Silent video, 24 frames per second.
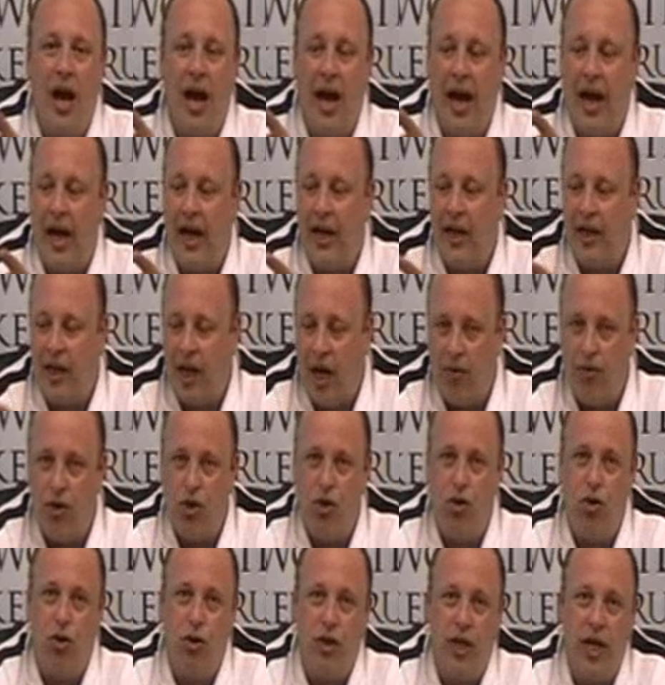and I'm
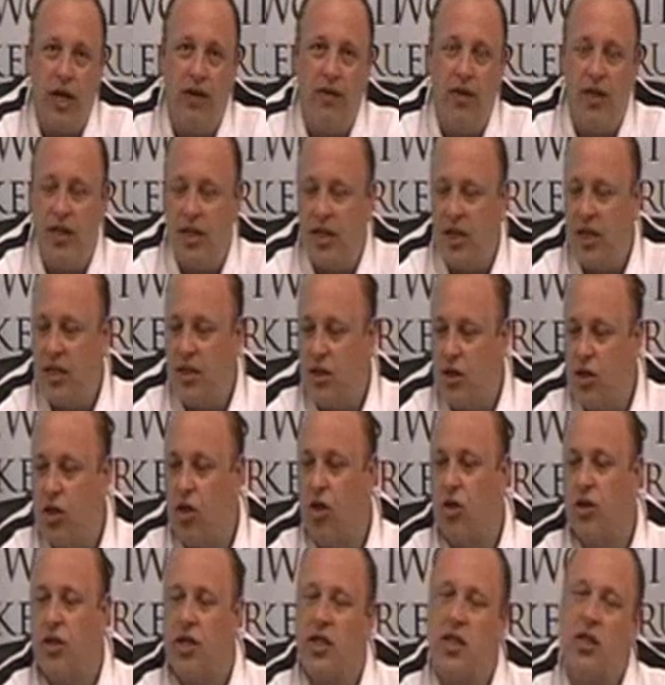sure Davey says and
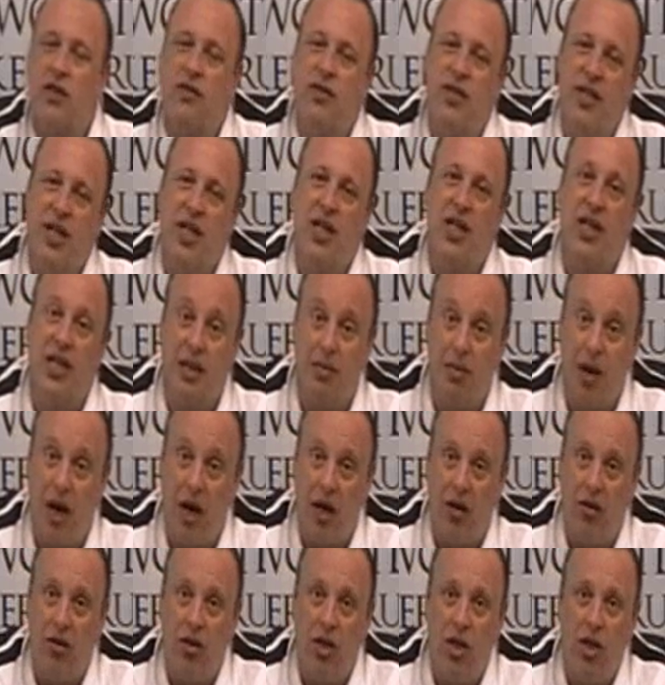Scott says they've sent an
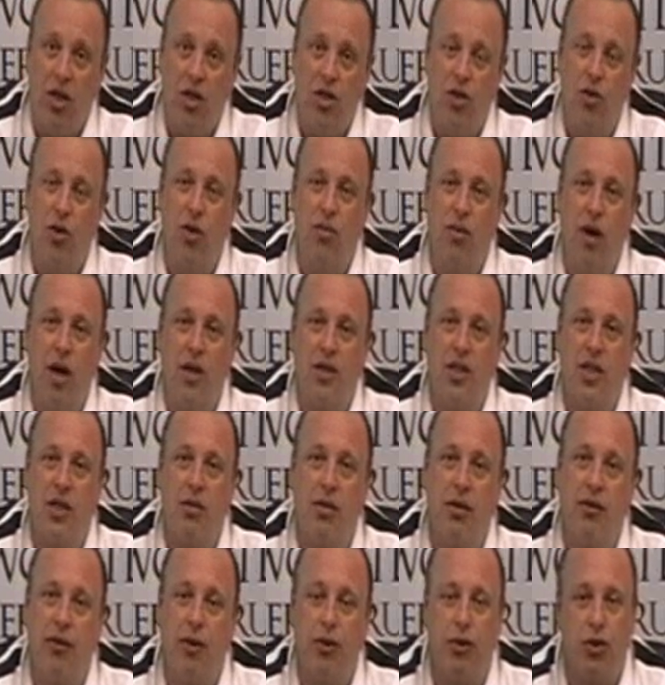email to him asking
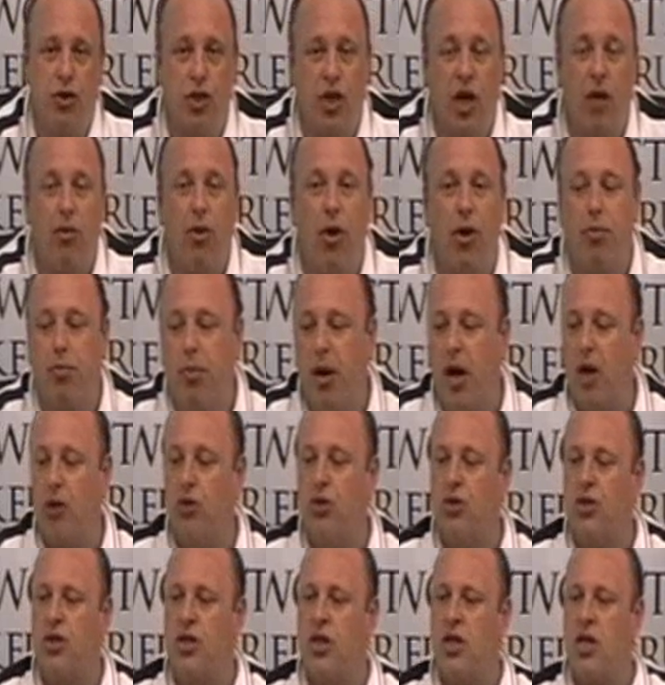him if he'll just come on and
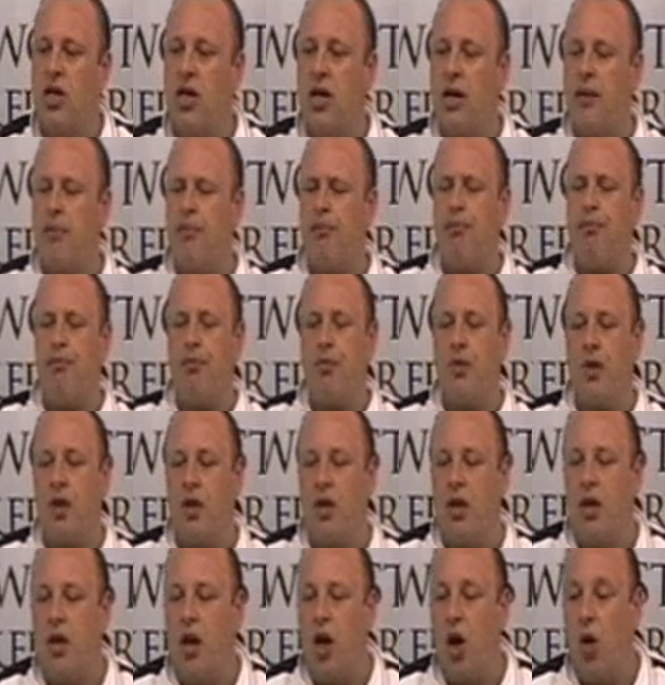post a
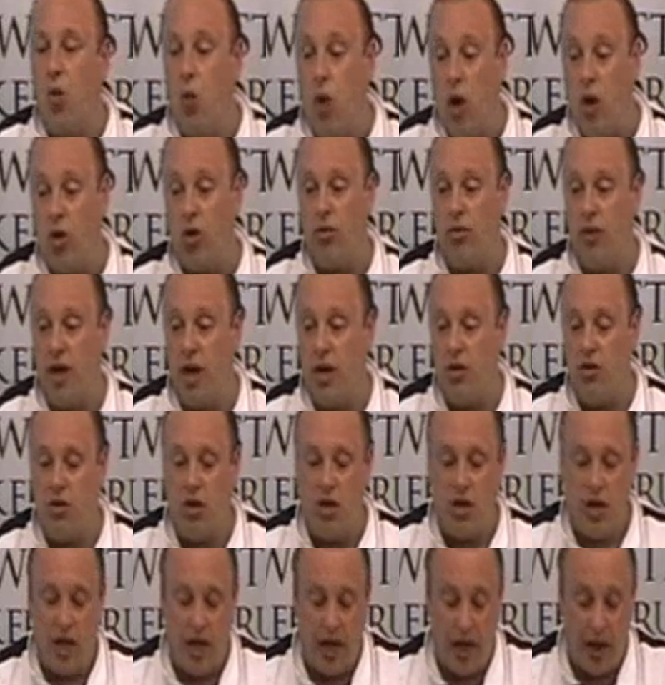welcome note,
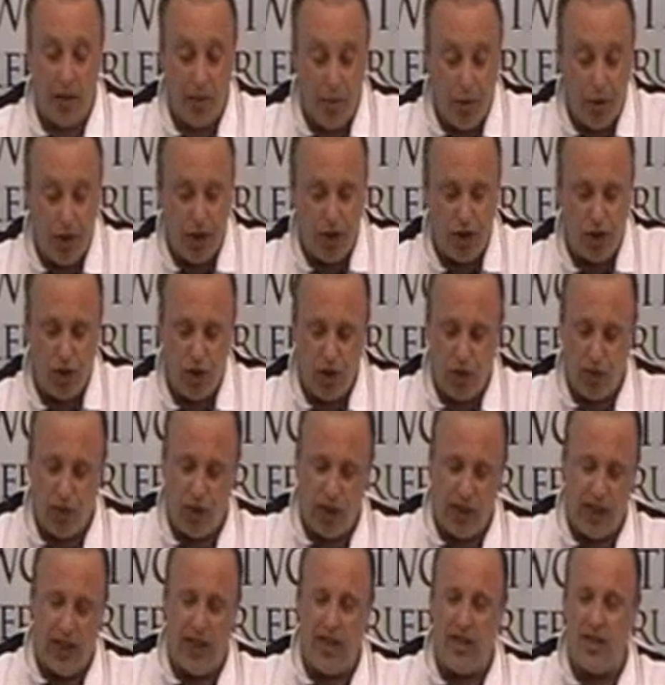and I'm pretty sure he will.
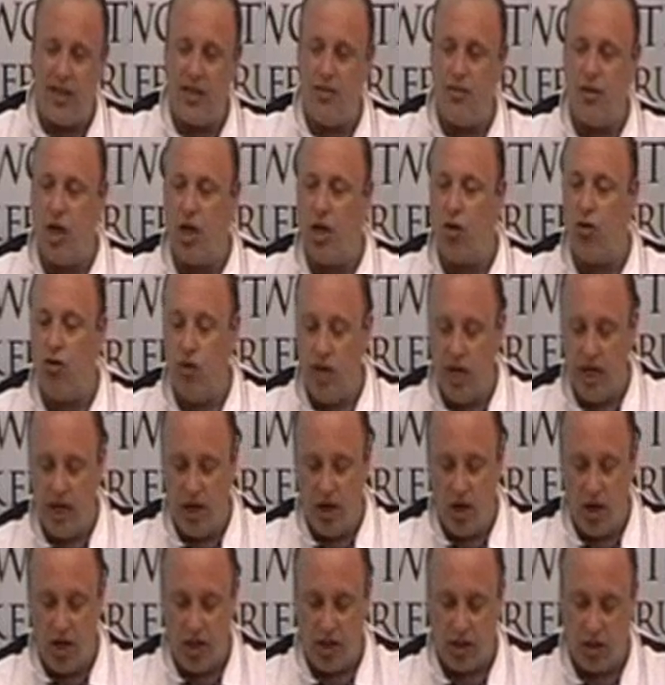He seems like a really
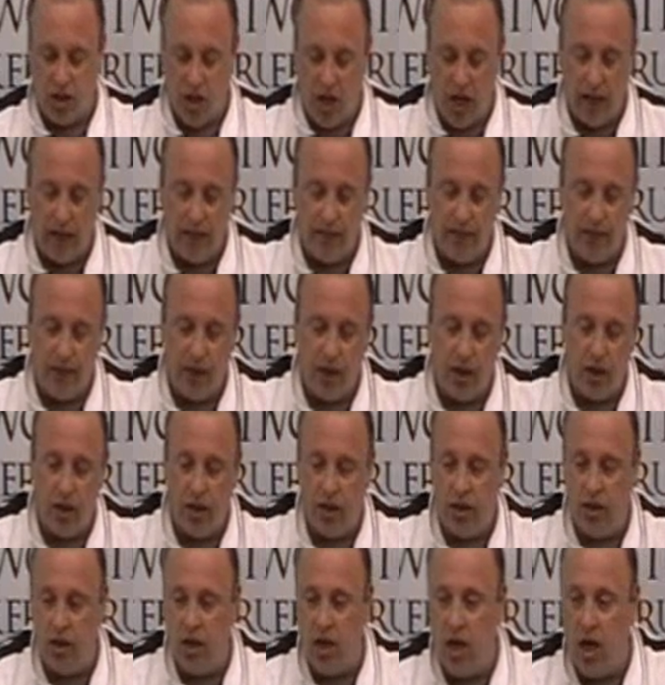nice guy,
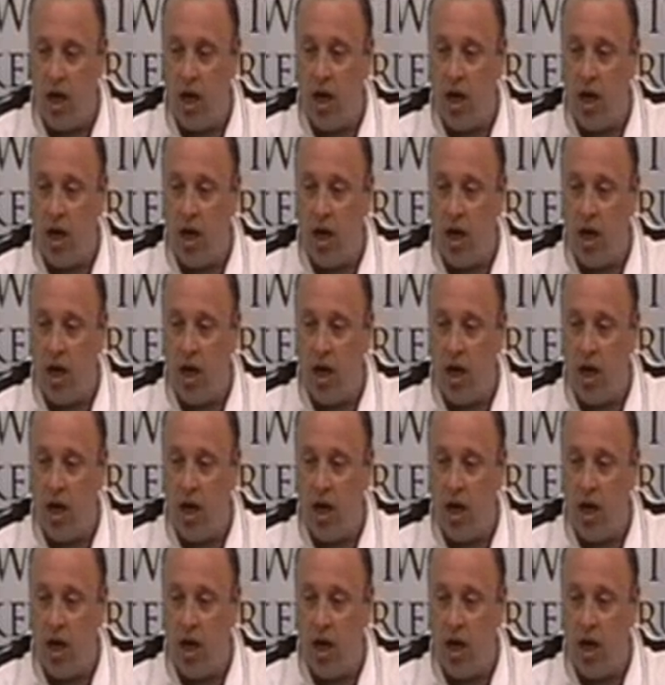and